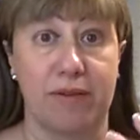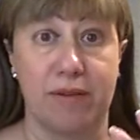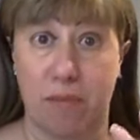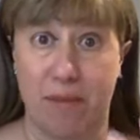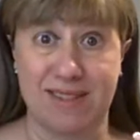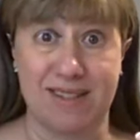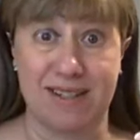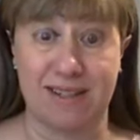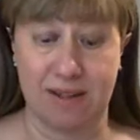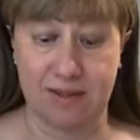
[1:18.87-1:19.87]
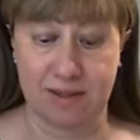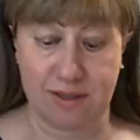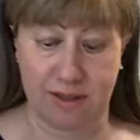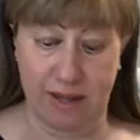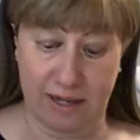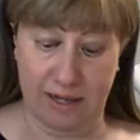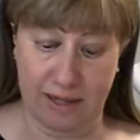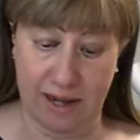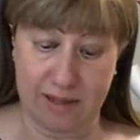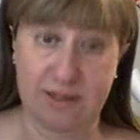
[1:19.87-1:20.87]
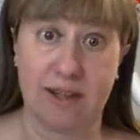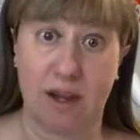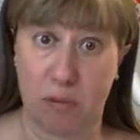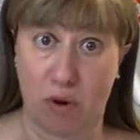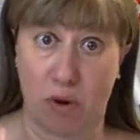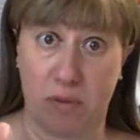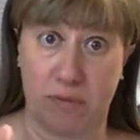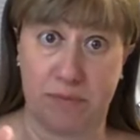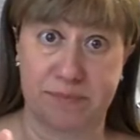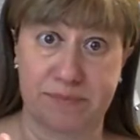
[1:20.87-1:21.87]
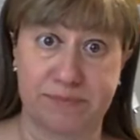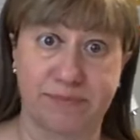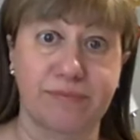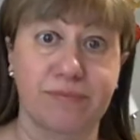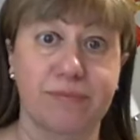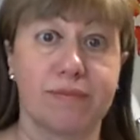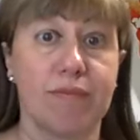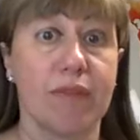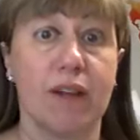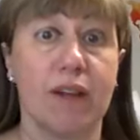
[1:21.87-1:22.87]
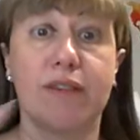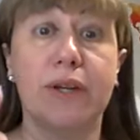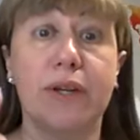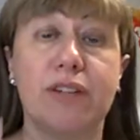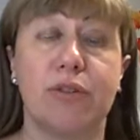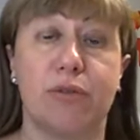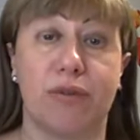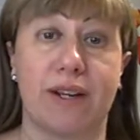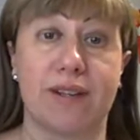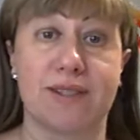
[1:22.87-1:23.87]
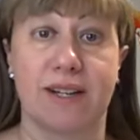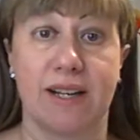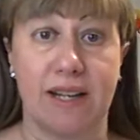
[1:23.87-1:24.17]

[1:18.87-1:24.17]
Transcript: the best in us, and that's a problem that we need to fix.